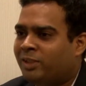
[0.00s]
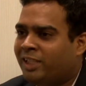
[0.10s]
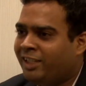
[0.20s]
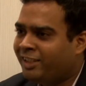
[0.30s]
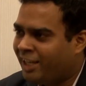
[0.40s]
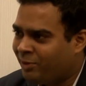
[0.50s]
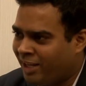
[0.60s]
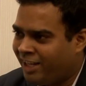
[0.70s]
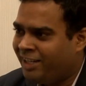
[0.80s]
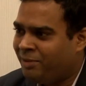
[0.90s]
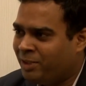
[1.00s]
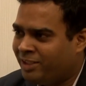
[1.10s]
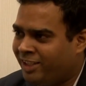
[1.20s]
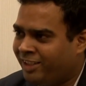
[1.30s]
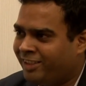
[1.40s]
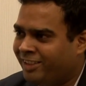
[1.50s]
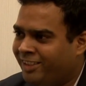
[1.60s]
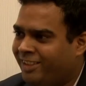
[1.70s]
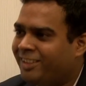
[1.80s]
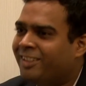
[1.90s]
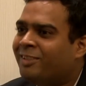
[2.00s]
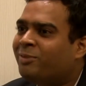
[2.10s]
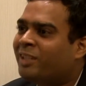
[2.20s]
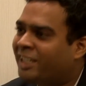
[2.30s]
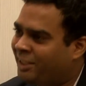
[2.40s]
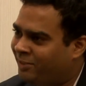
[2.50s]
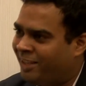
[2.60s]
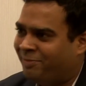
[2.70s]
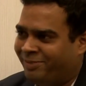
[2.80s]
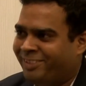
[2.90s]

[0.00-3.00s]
think they have done any mistake, forgive them.